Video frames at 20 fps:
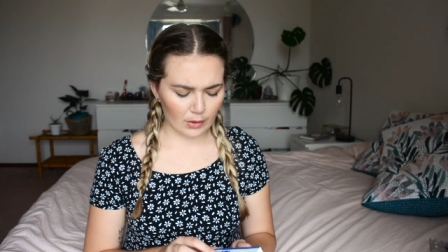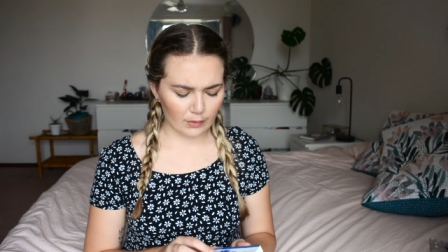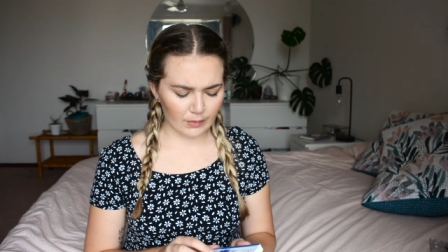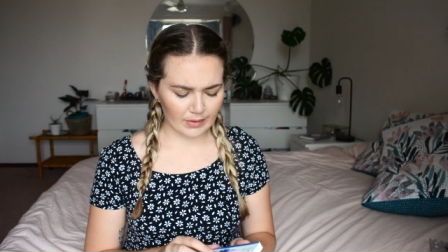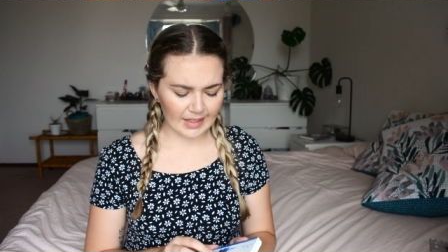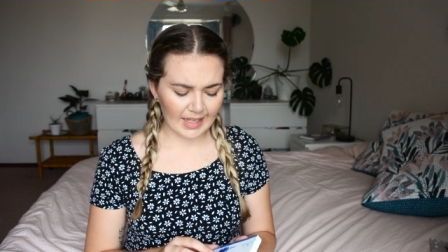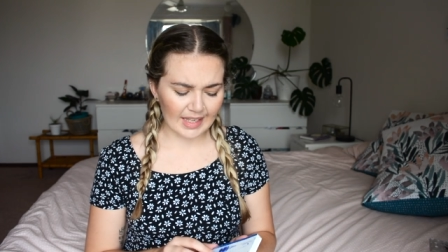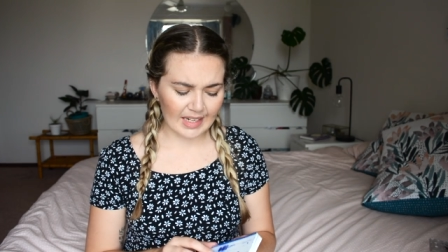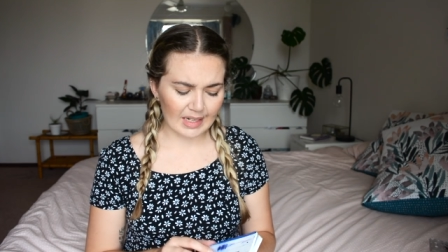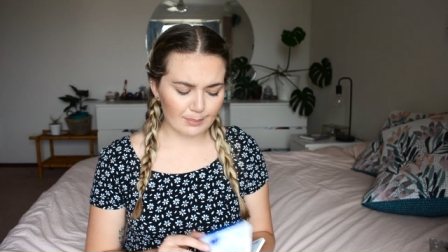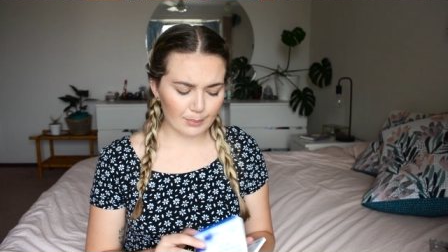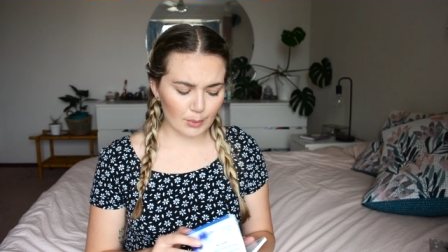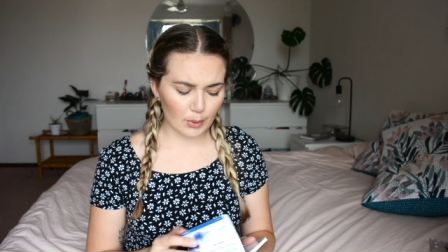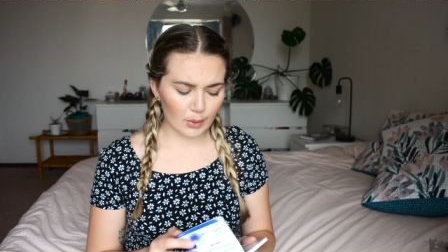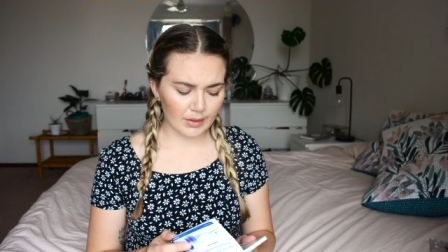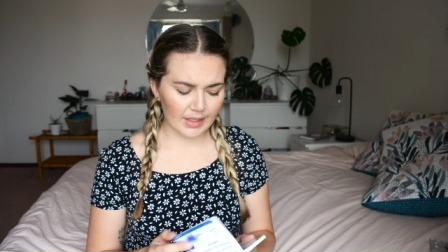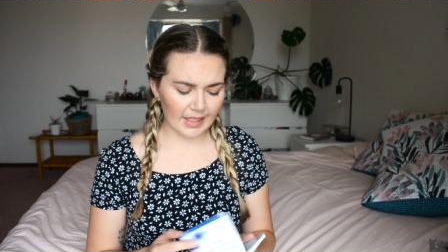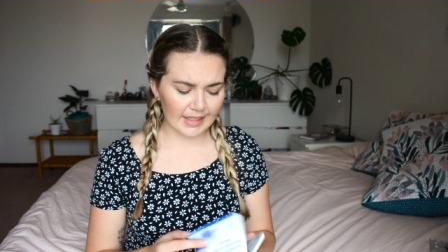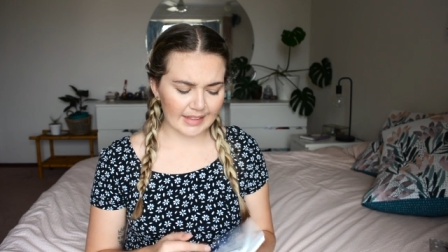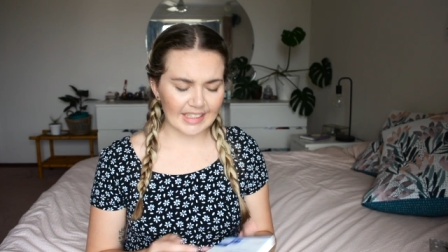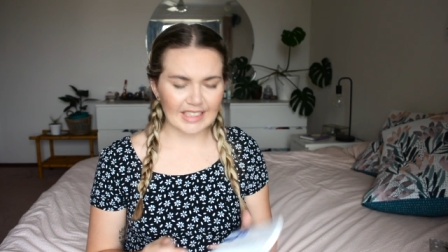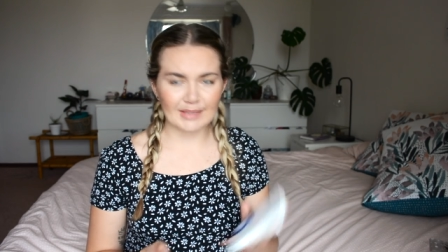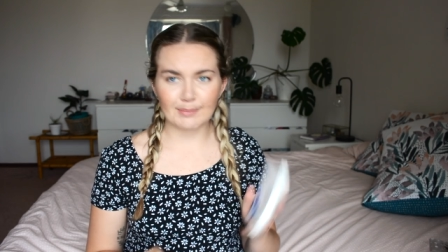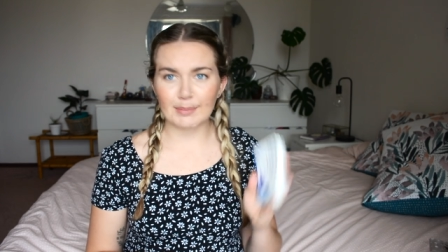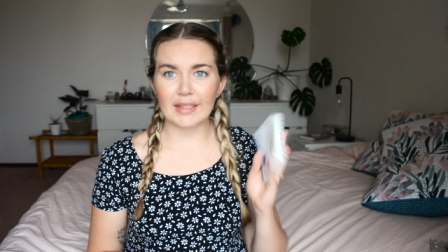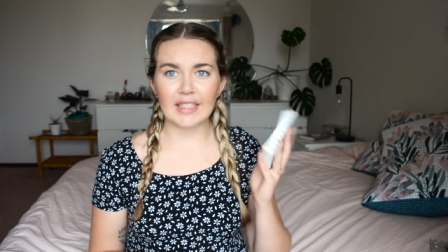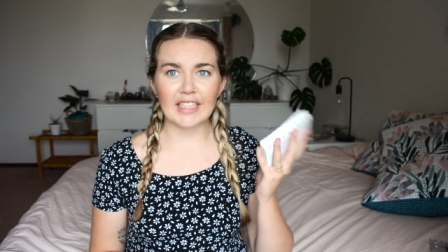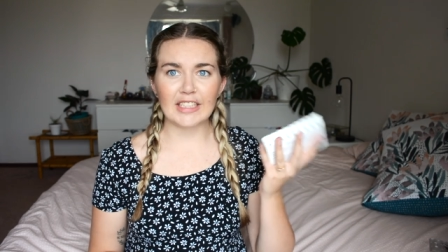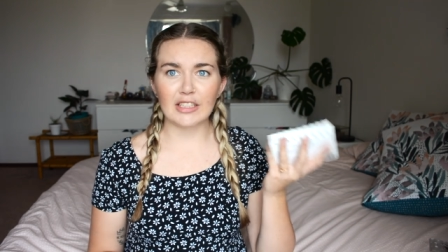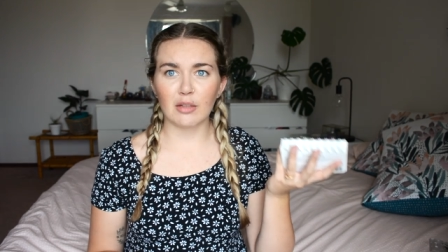related book like this,
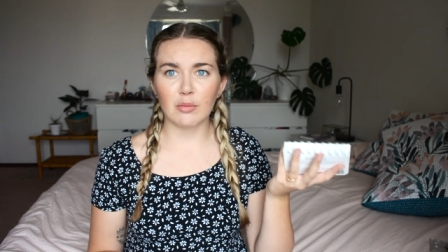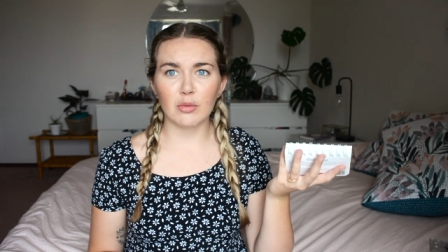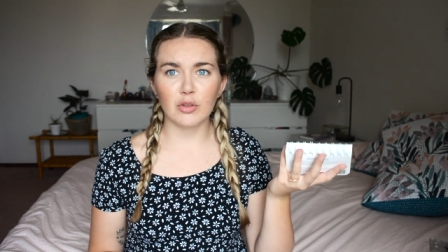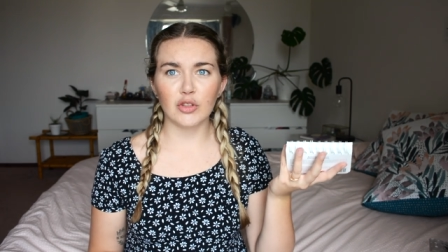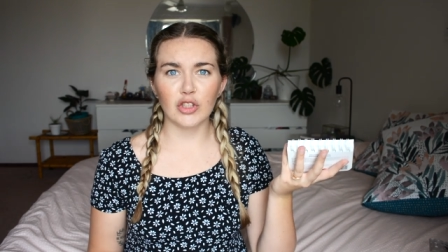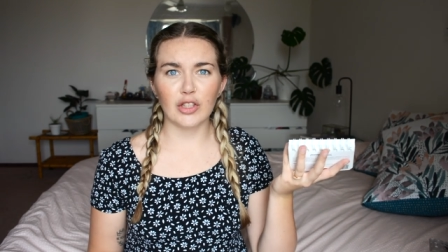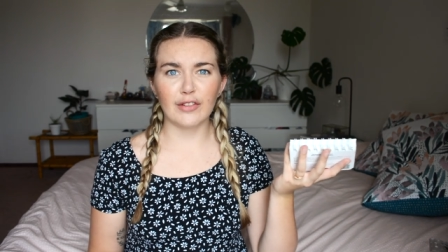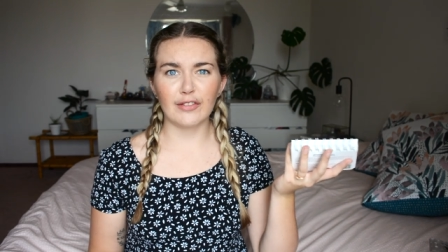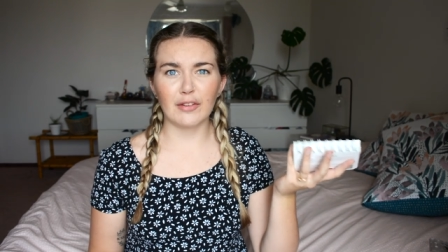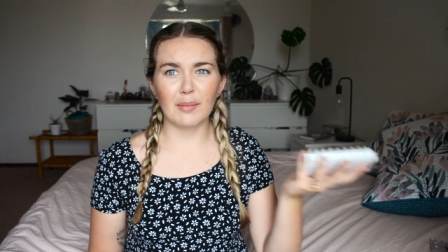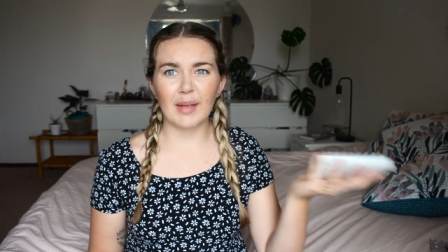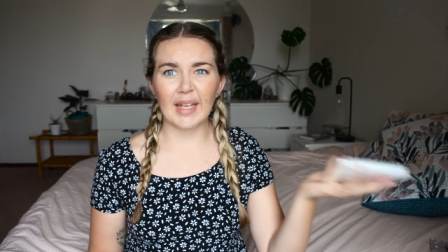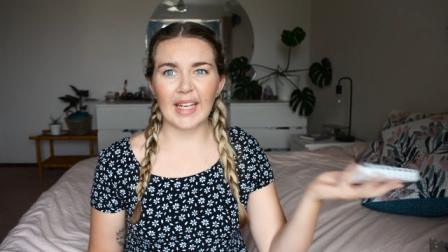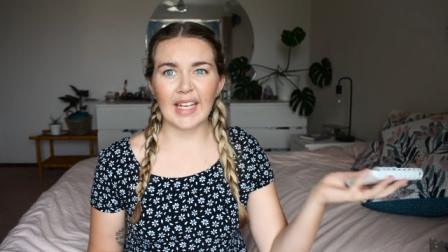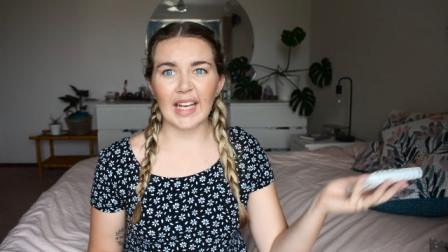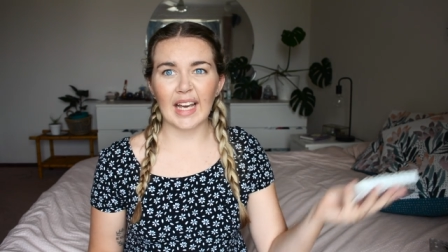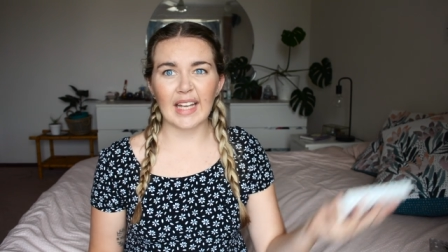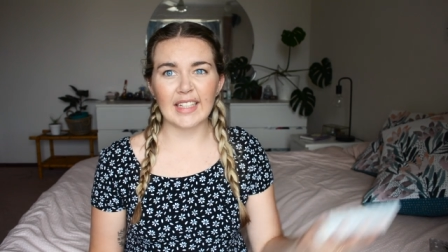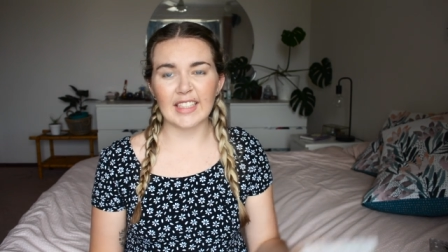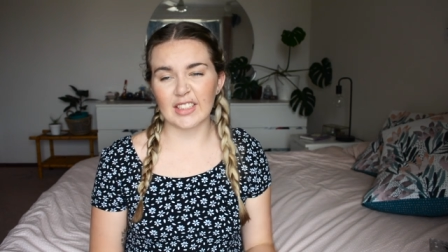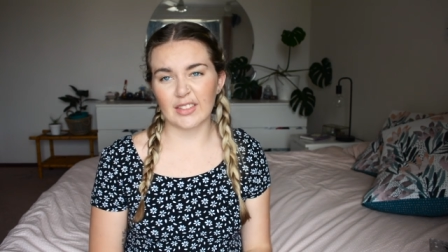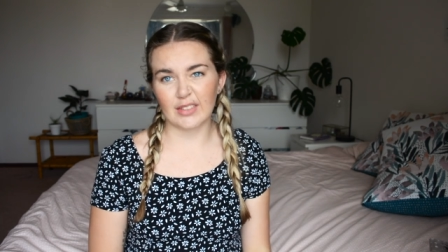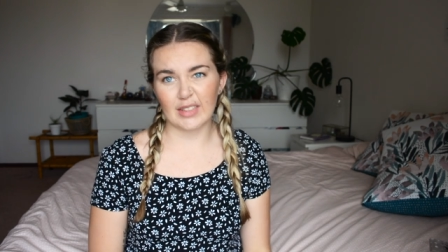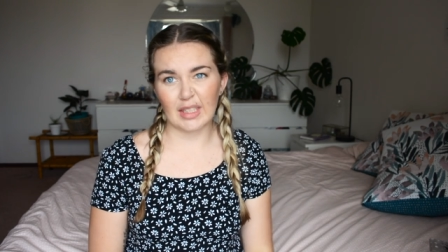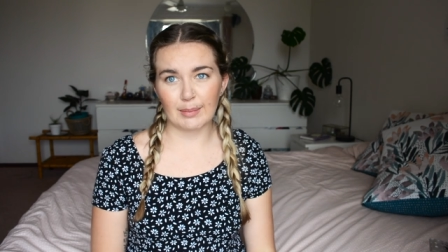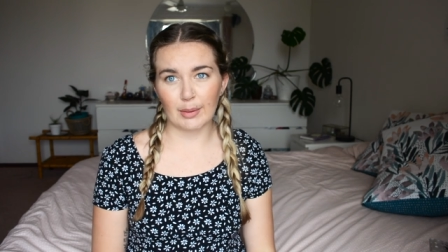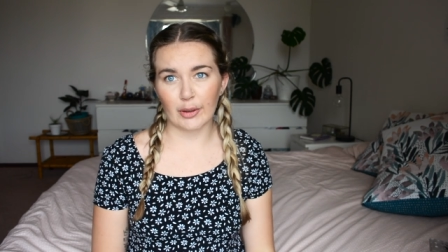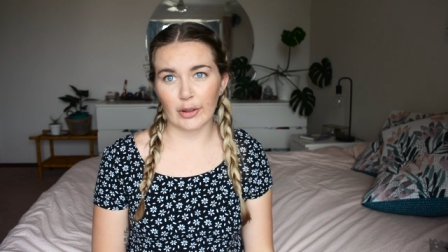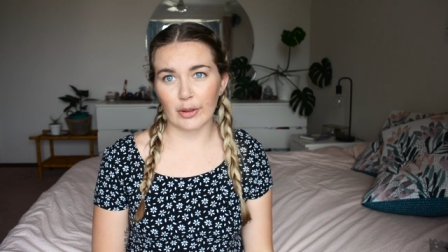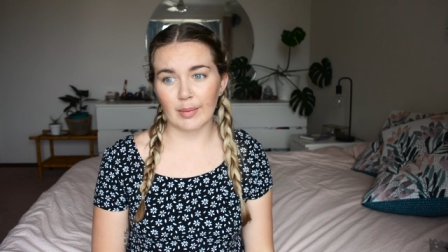but this one will do for me. It doesn't
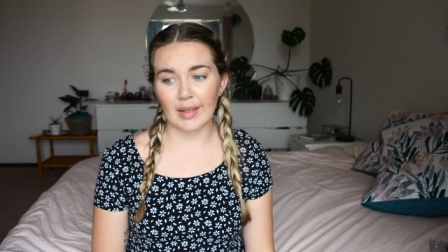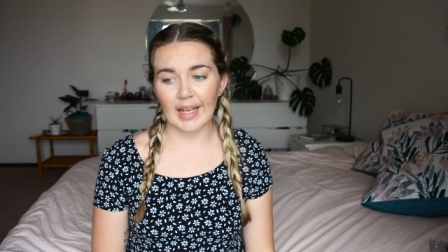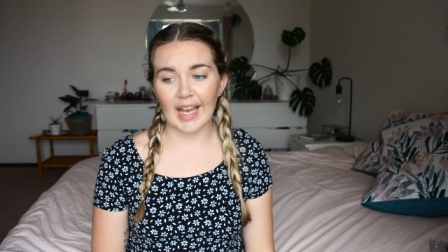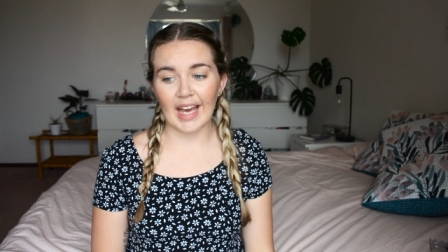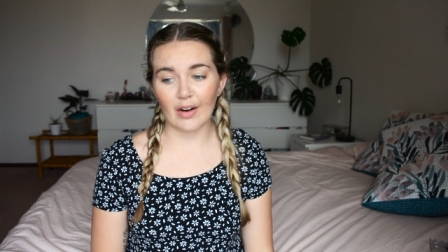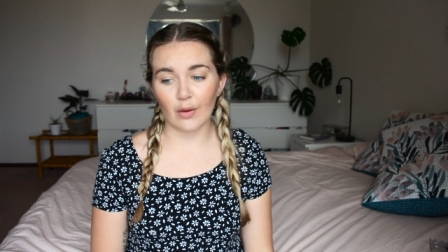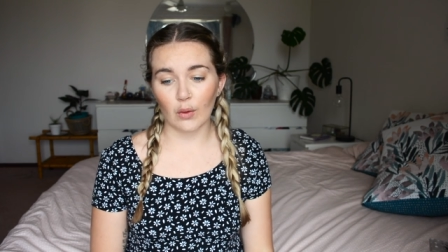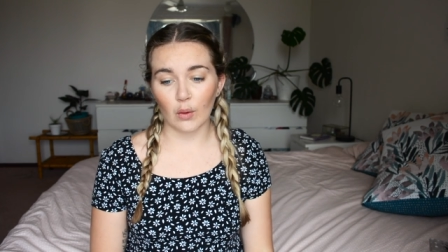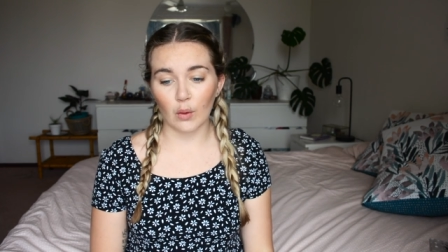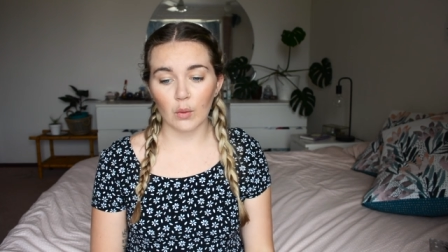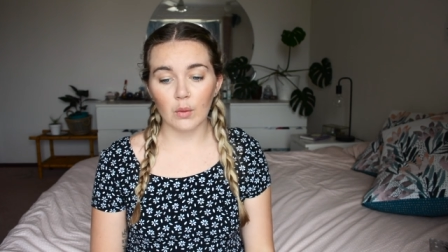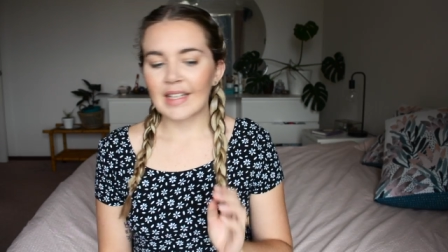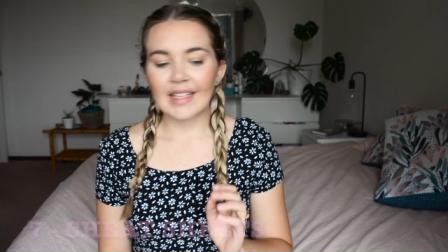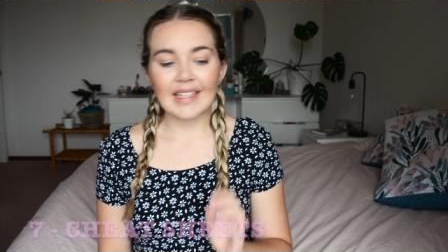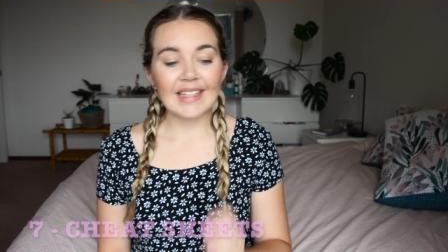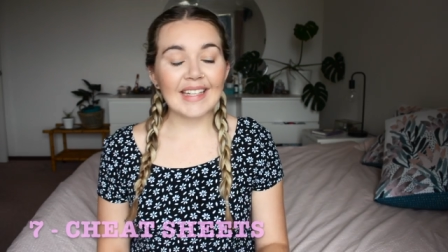really bother me at all.